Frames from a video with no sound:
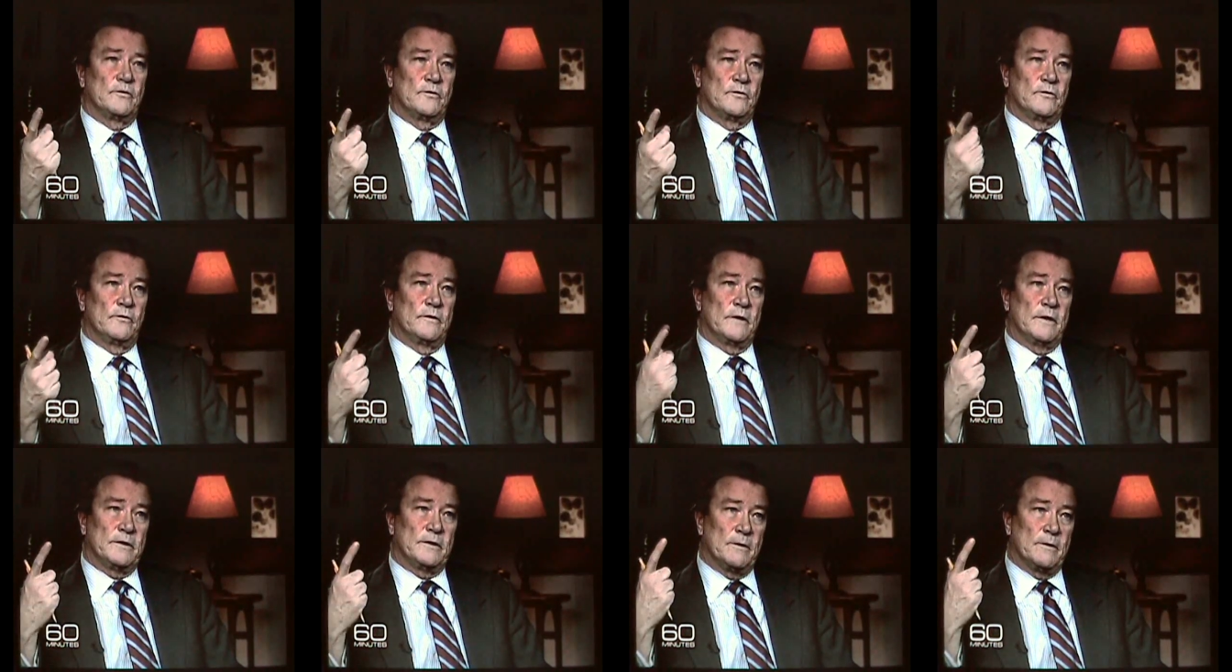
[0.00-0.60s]
at,
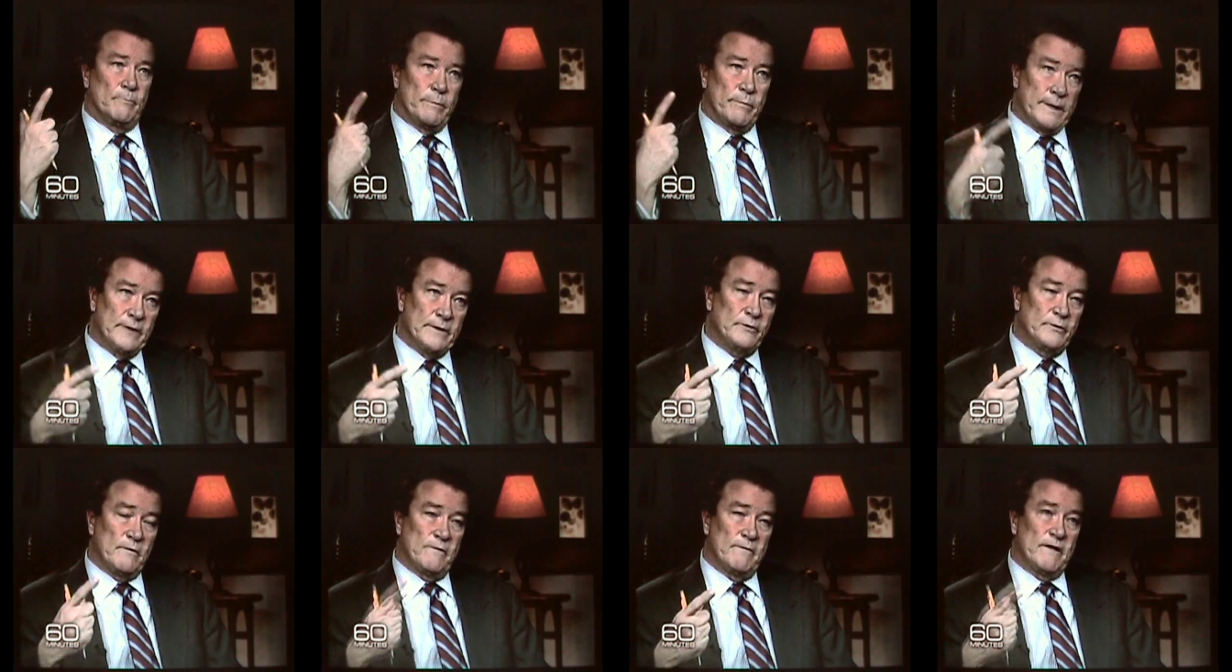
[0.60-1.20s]
at the
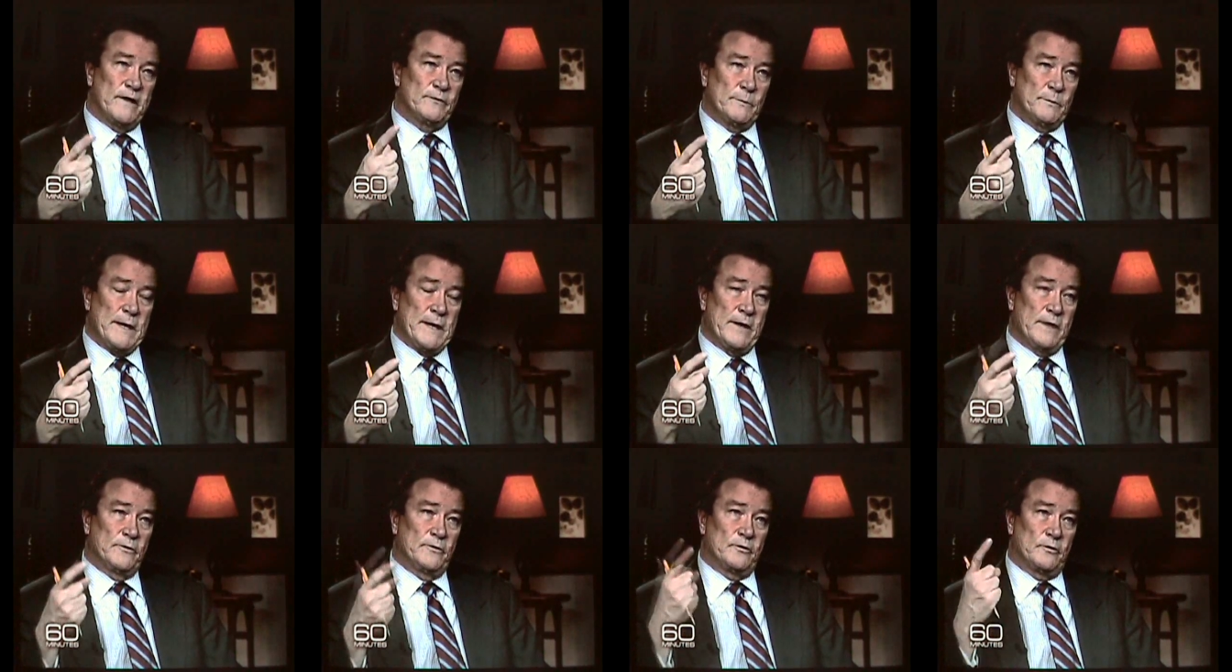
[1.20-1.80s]
biggest
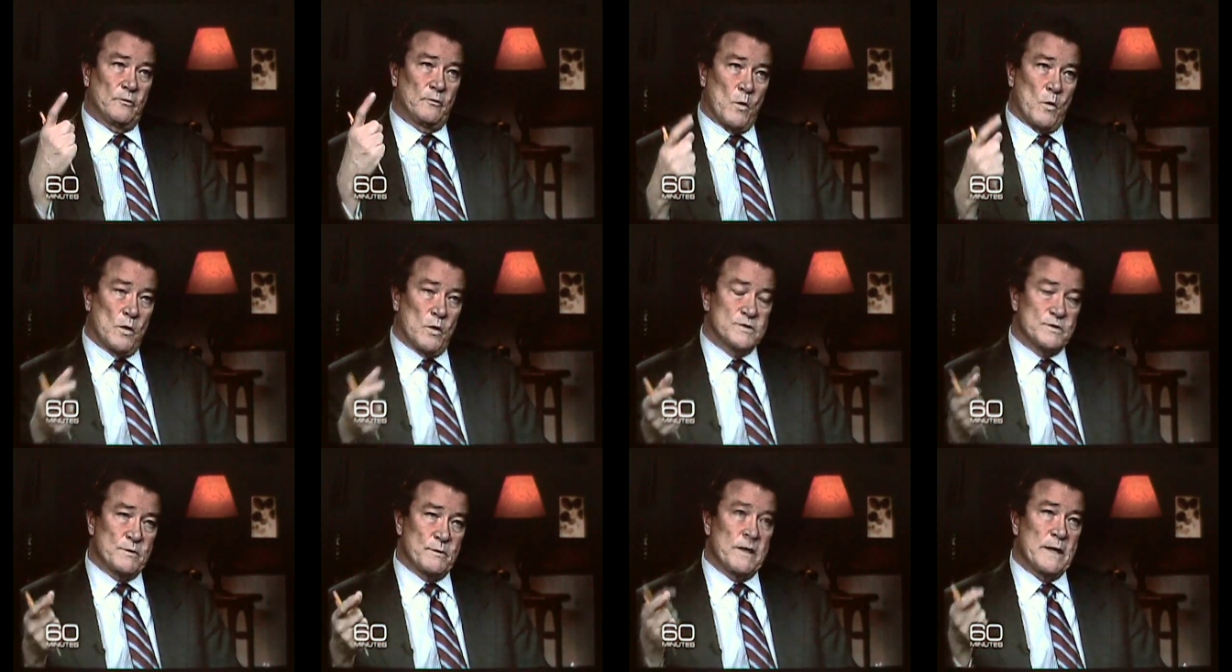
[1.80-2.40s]
investment houses in
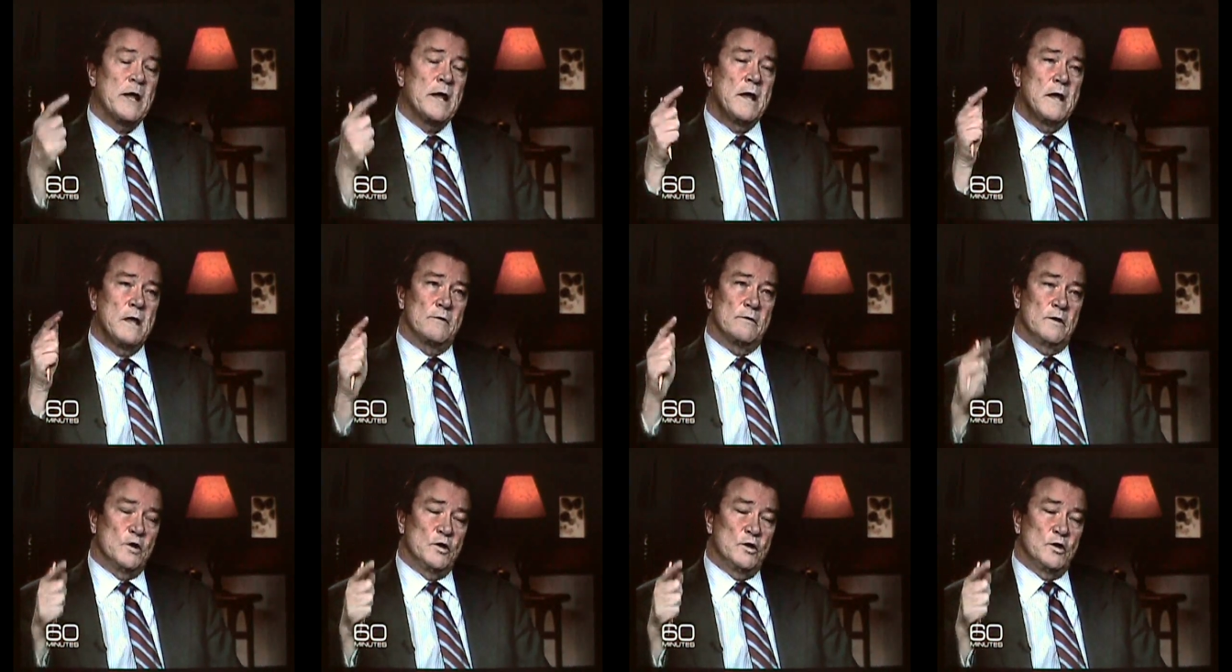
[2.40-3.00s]
Wall Street
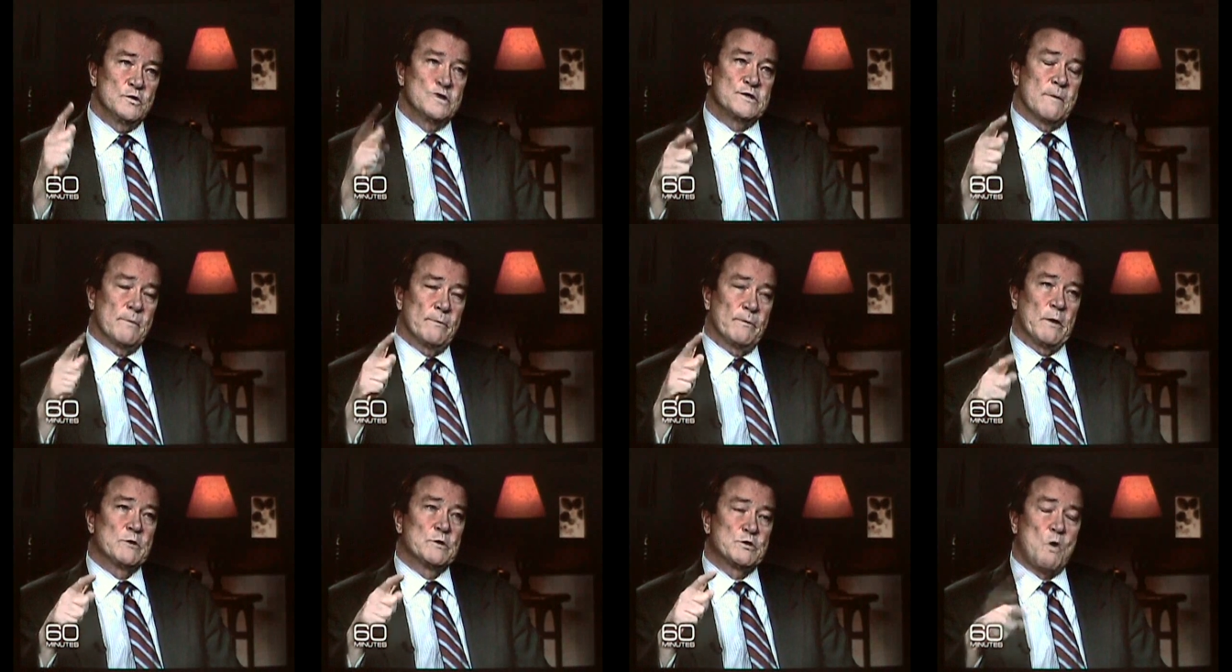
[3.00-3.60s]
that knew
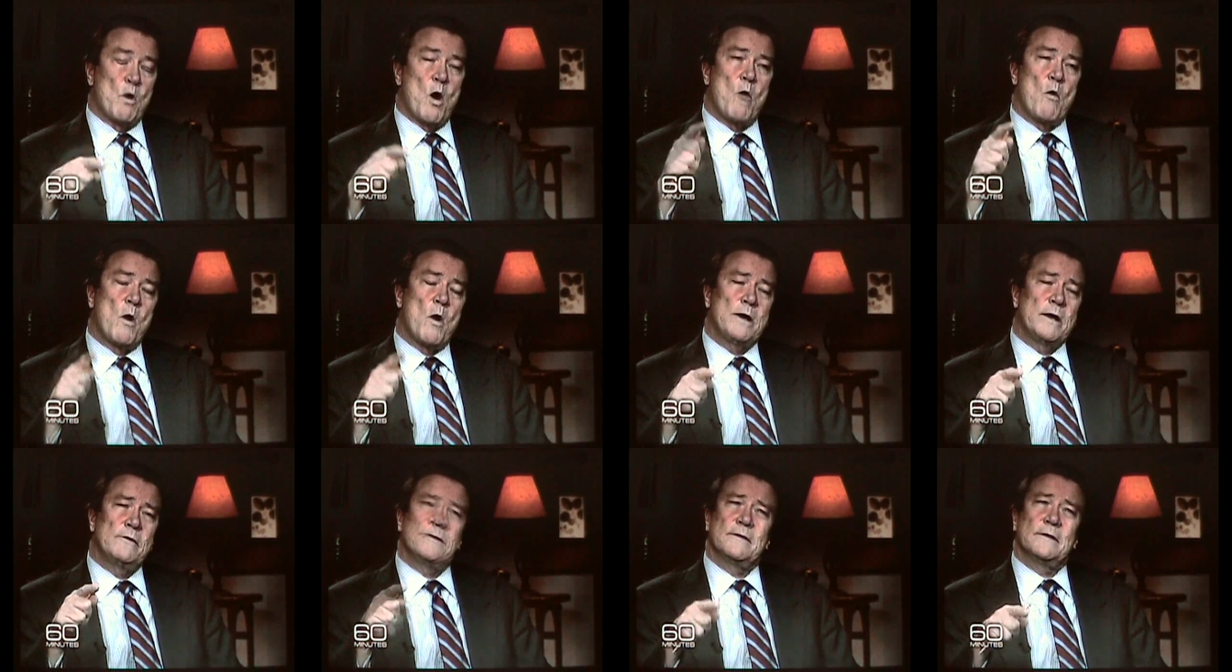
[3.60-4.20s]
something was wrong,
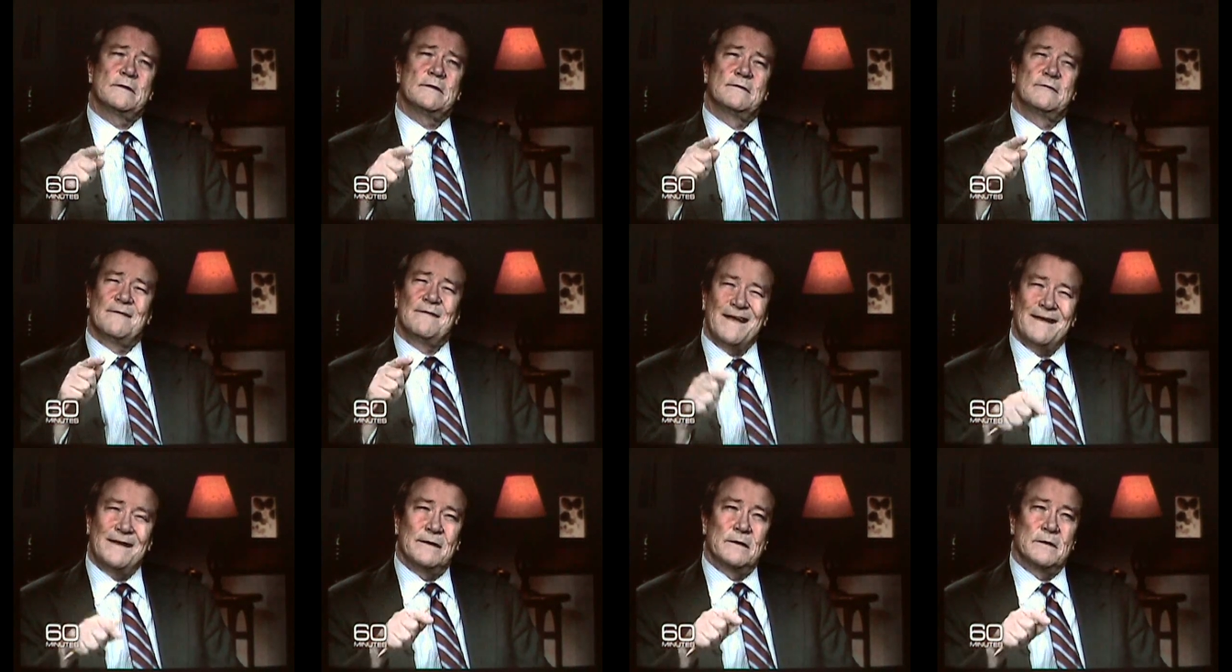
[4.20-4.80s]
why do you think
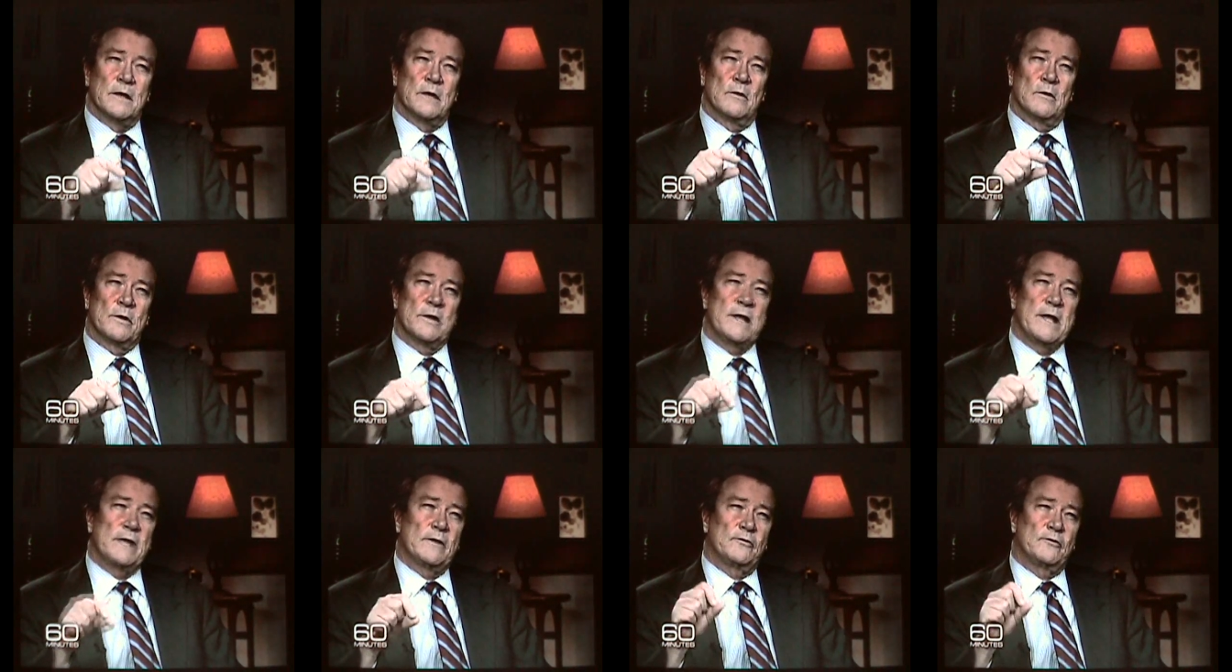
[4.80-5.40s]
they didn't go to
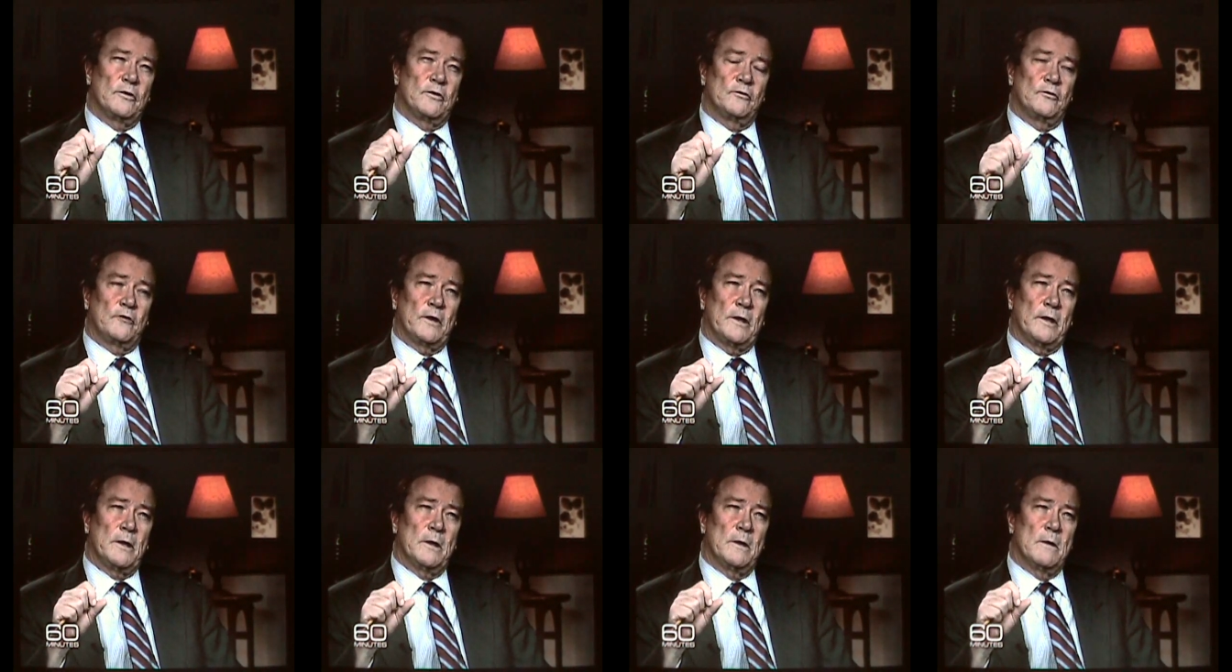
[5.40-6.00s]
the
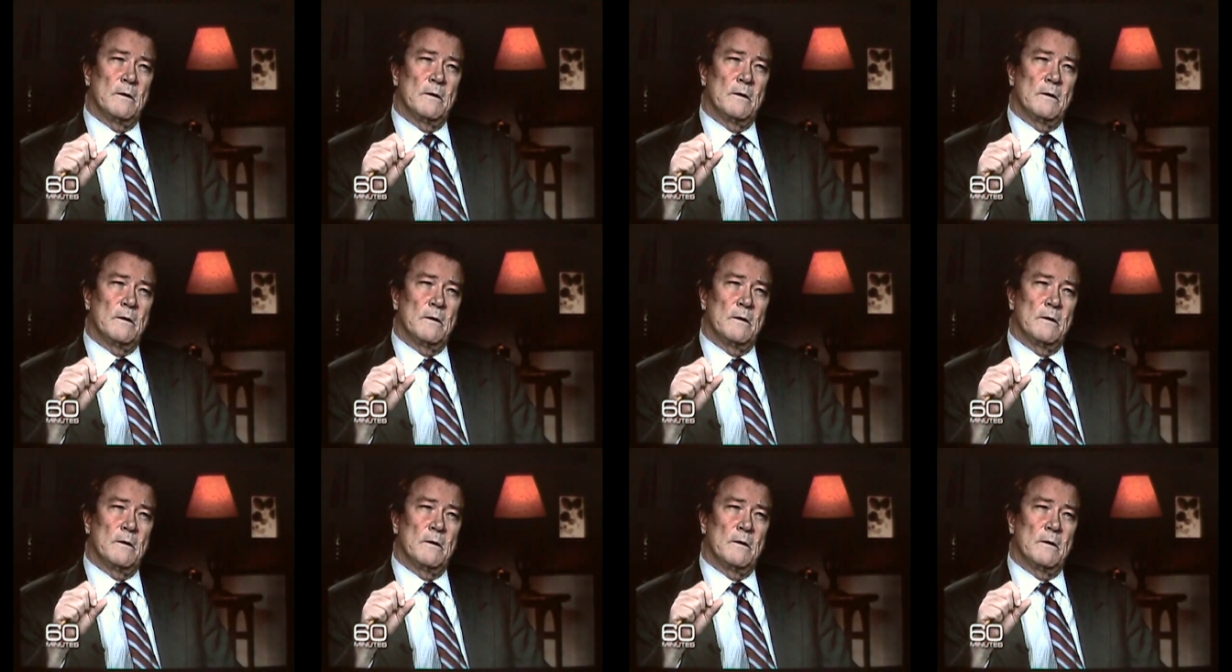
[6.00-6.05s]
SEC?